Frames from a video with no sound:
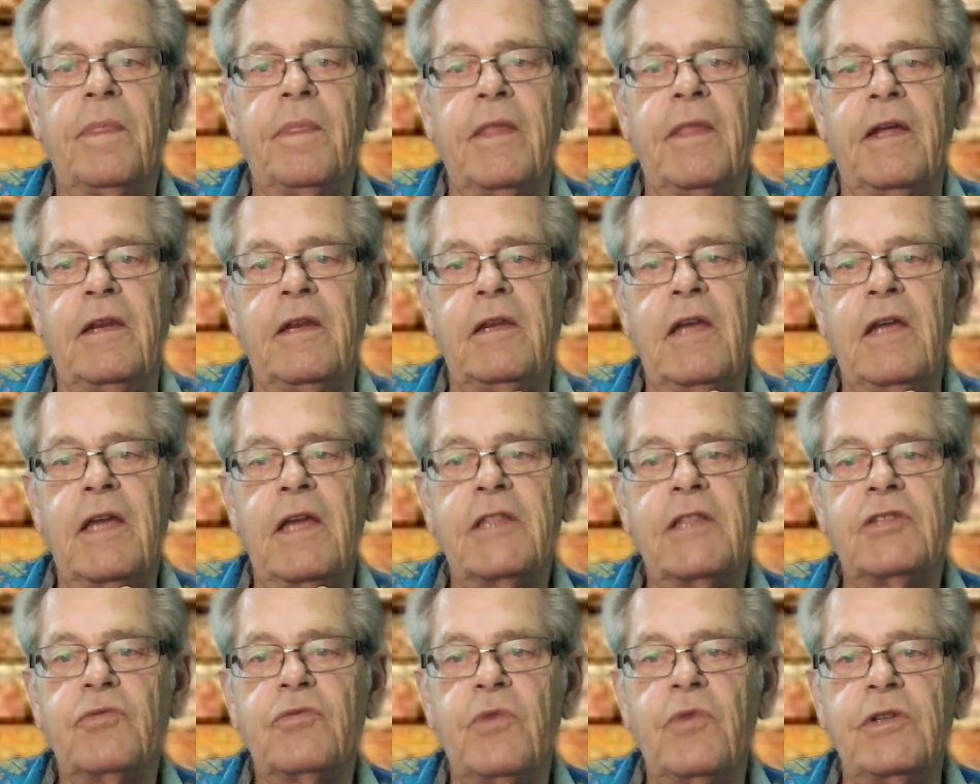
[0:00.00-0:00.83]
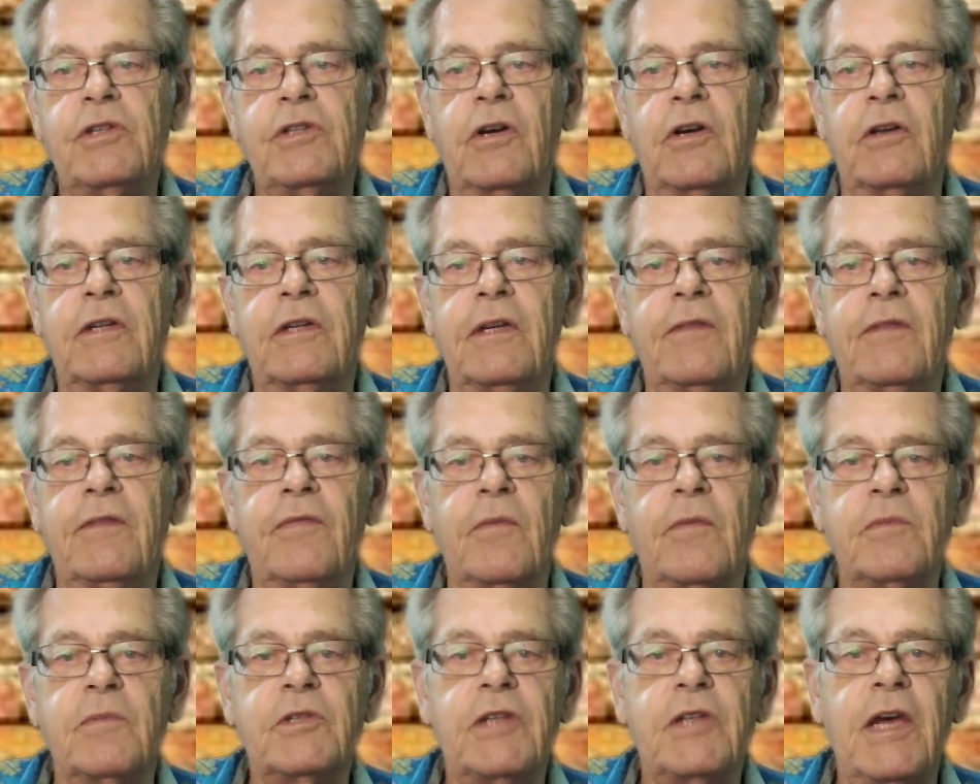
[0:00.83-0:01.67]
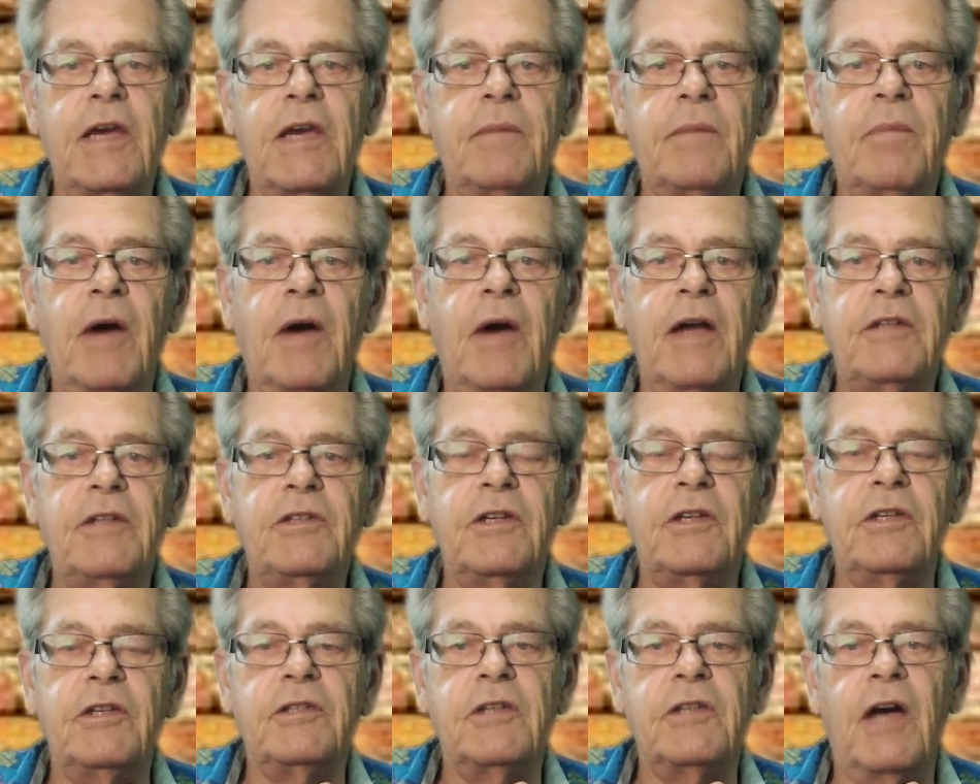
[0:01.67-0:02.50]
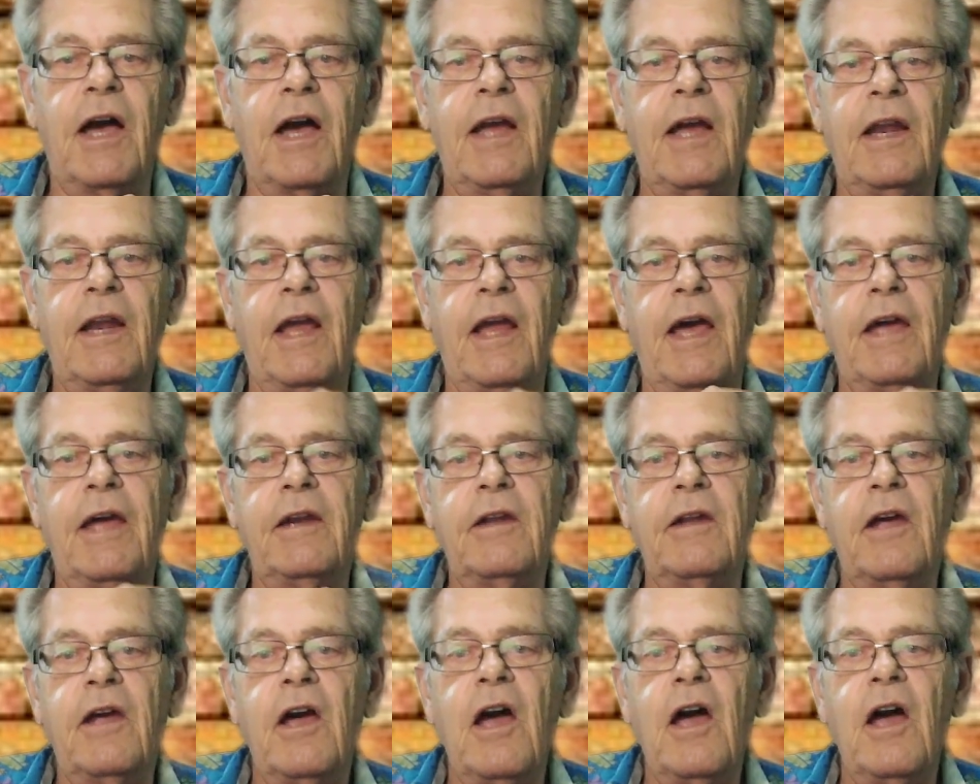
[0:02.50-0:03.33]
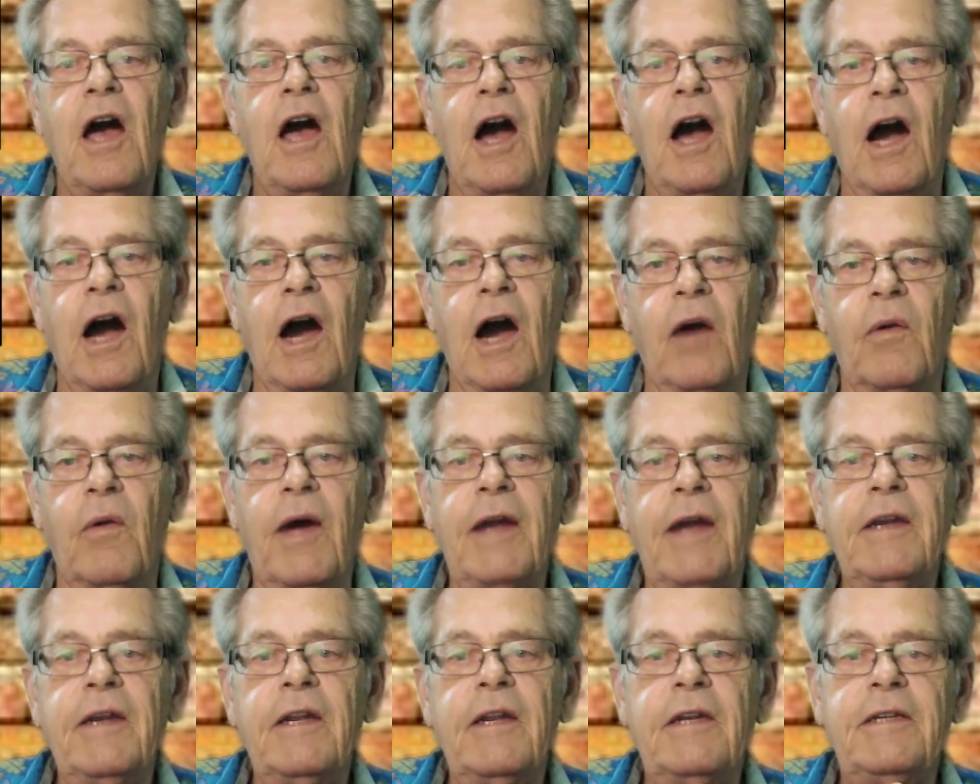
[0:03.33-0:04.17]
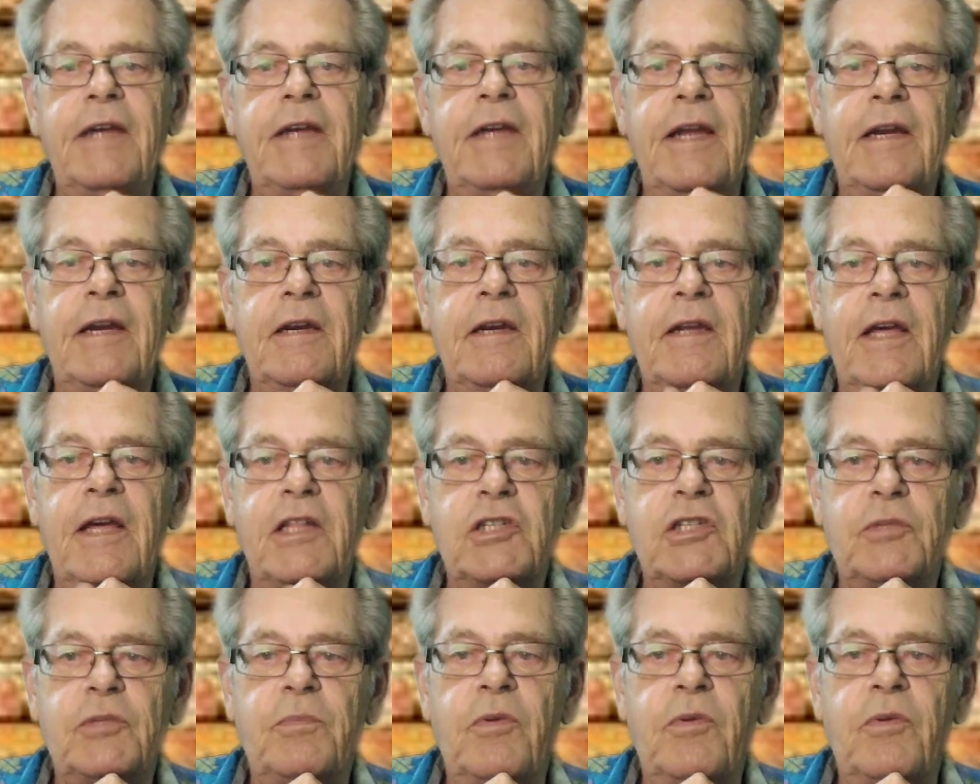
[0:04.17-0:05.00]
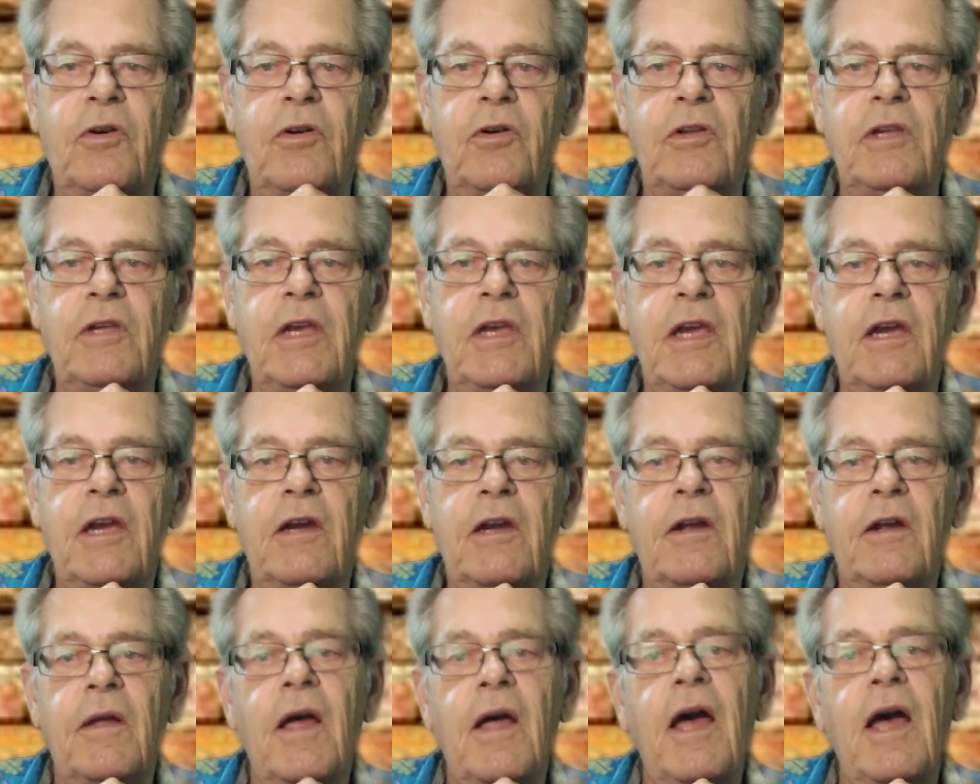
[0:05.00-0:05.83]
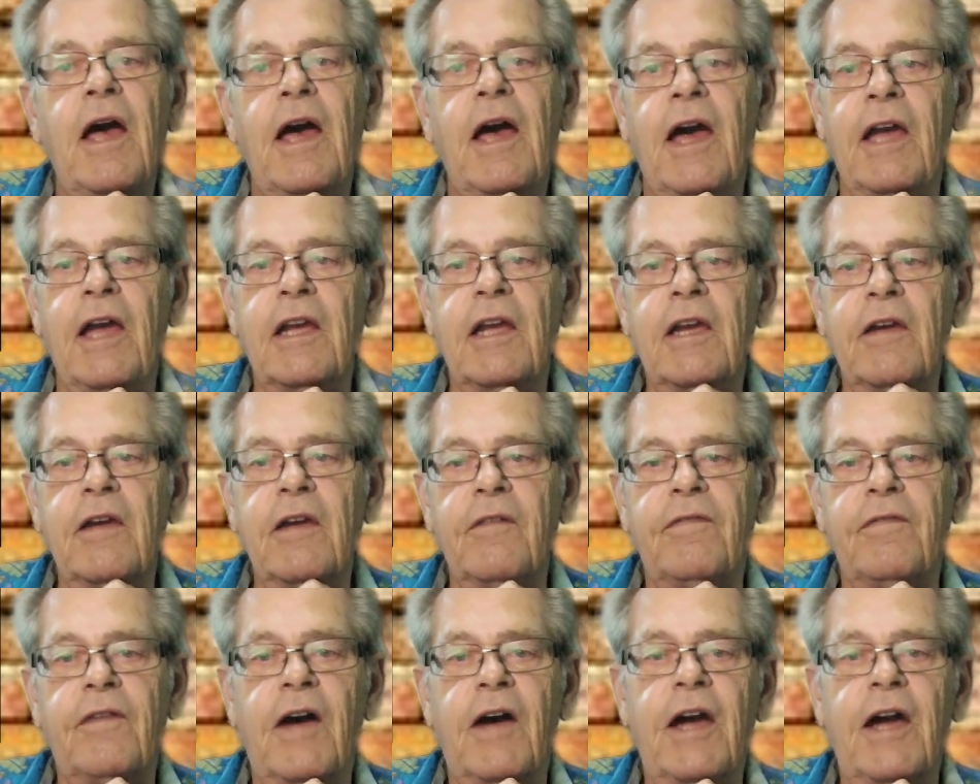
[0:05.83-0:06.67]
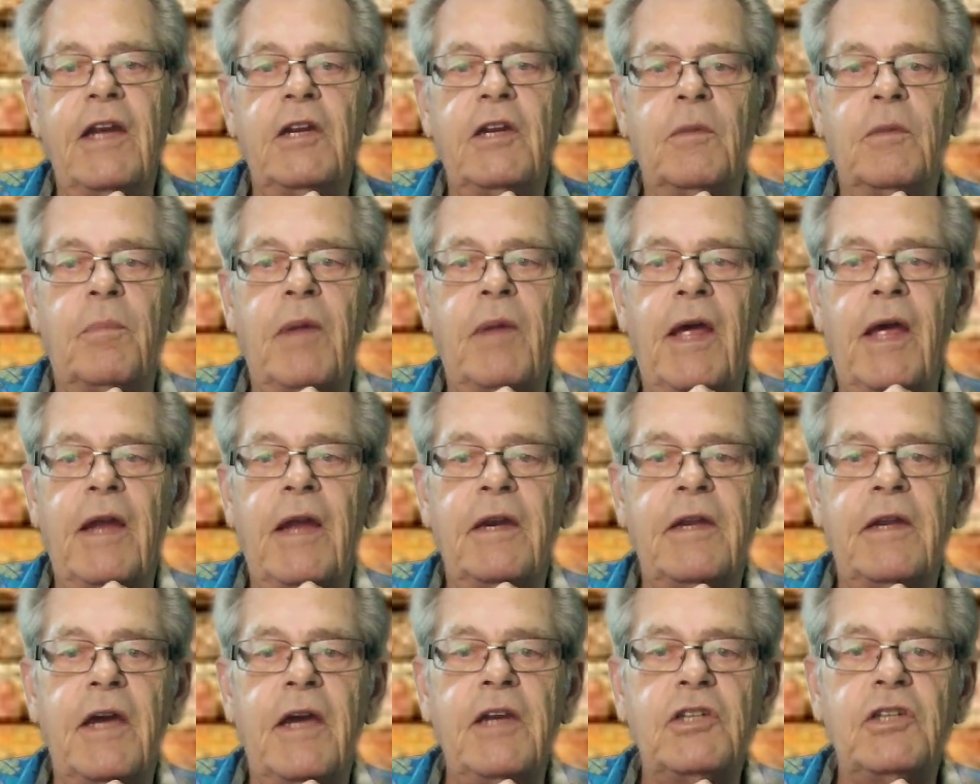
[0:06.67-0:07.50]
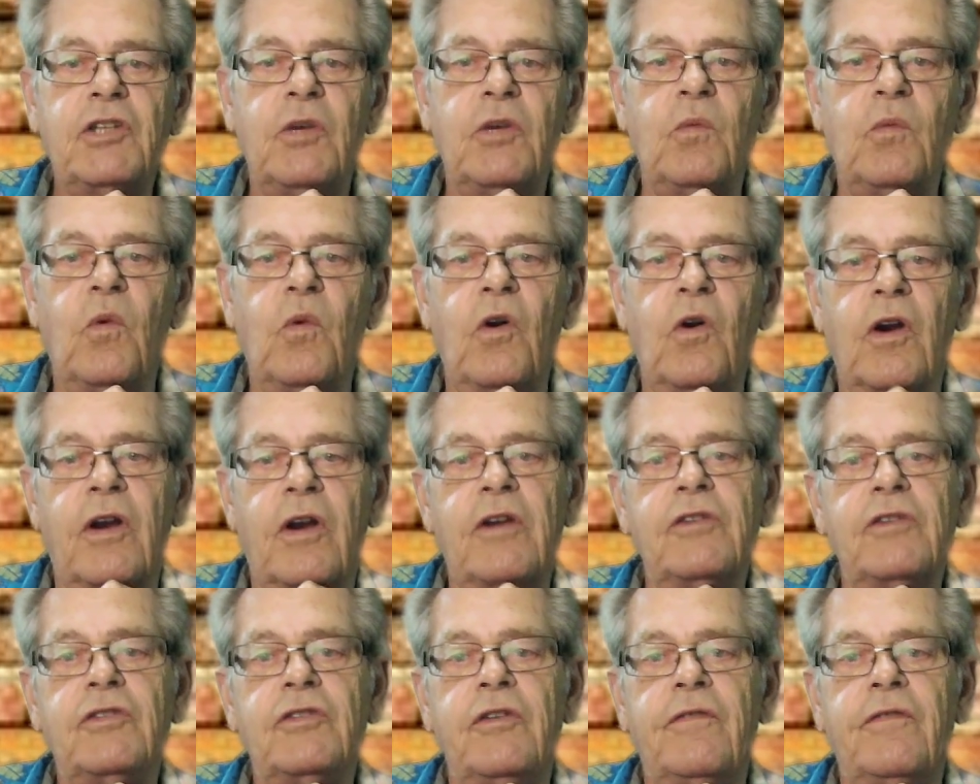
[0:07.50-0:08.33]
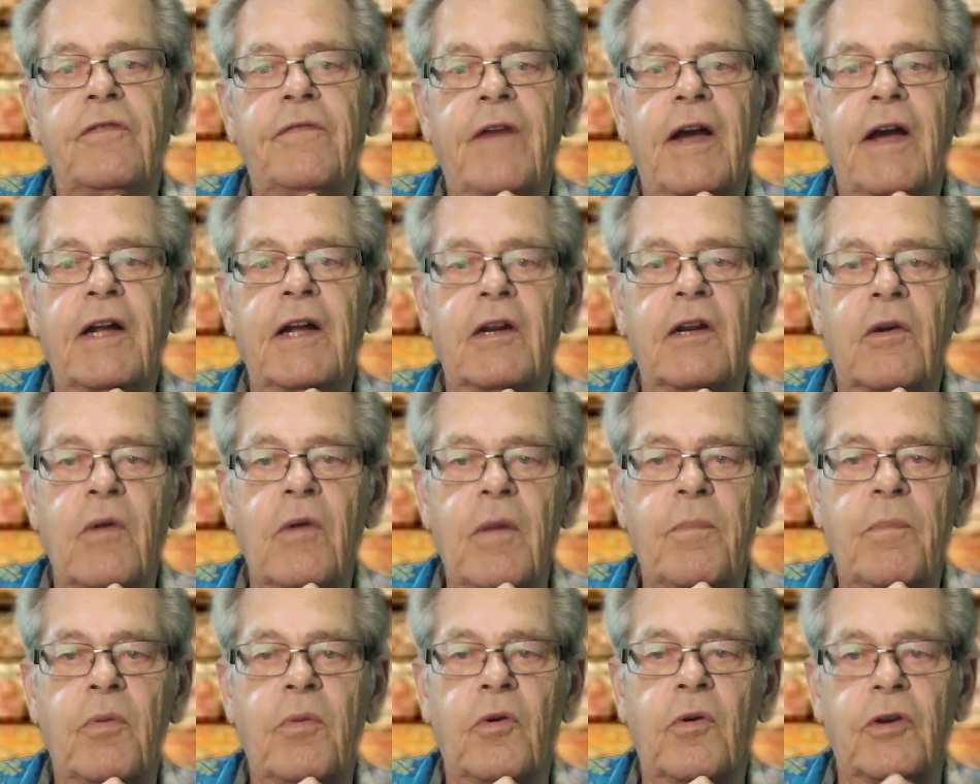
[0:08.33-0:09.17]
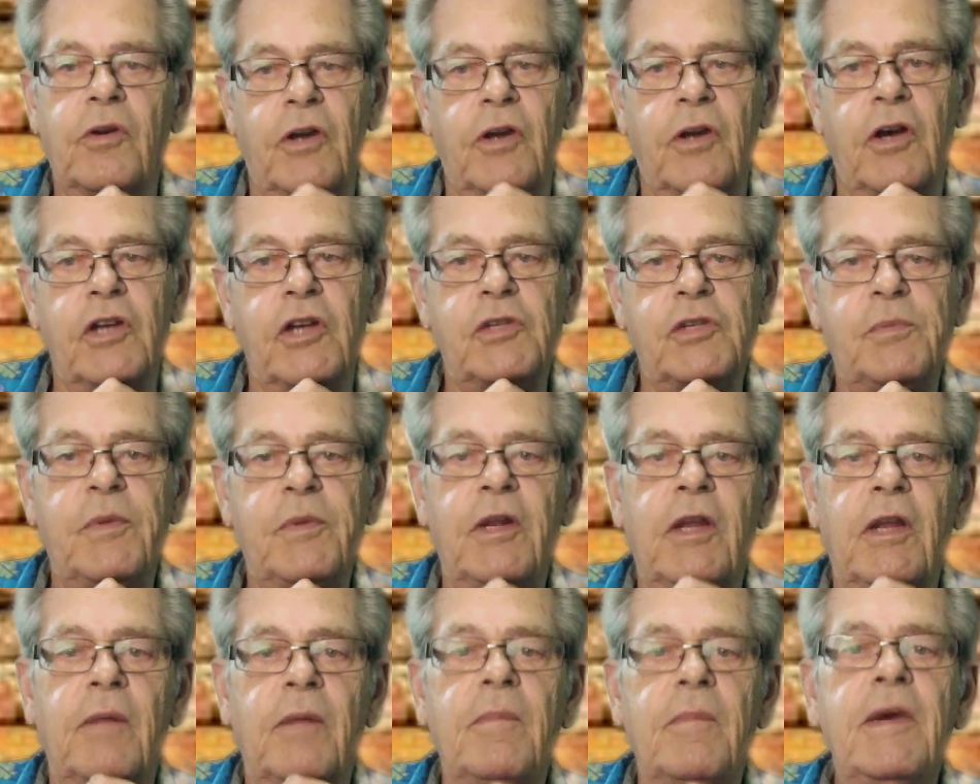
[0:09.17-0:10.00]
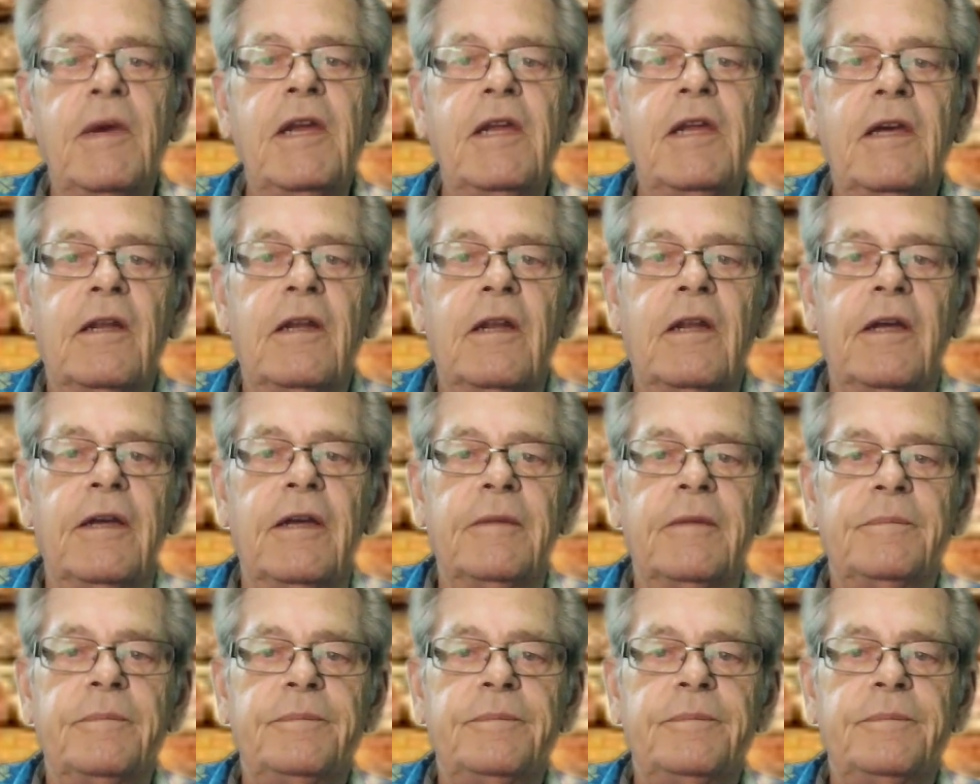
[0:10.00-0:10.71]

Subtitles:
that deaths resulting from snake bites in Thailand are under 10 deaths per year and confined to plantation workers who fail to report to hospital immediately.